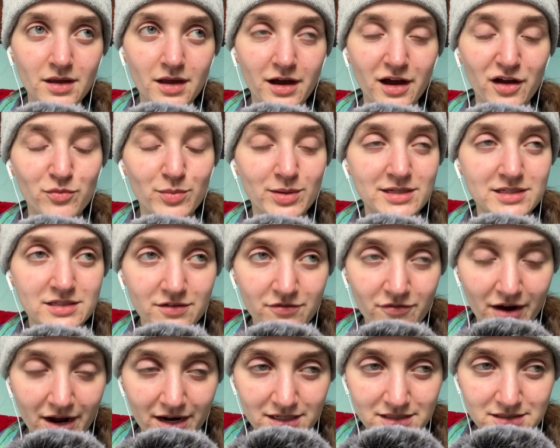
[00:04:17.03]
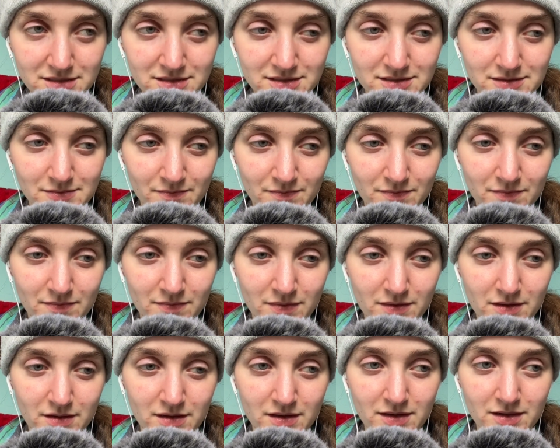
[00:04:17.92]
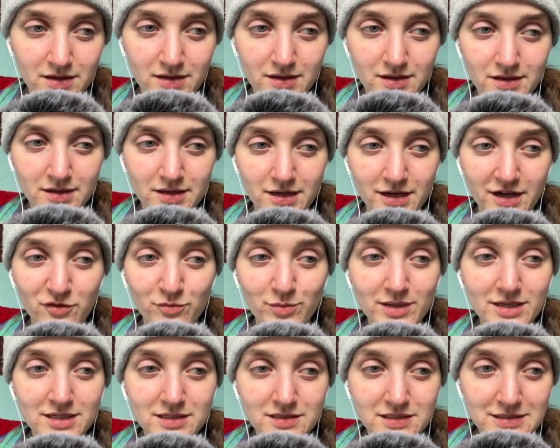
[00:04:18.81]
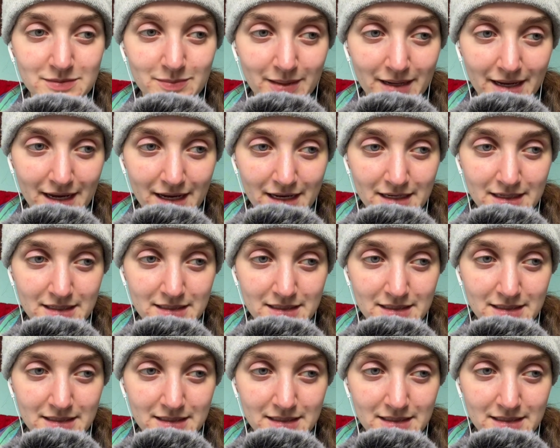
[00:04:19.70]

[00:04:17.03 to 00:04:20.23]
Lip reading: I've been to France. I've been to Spain.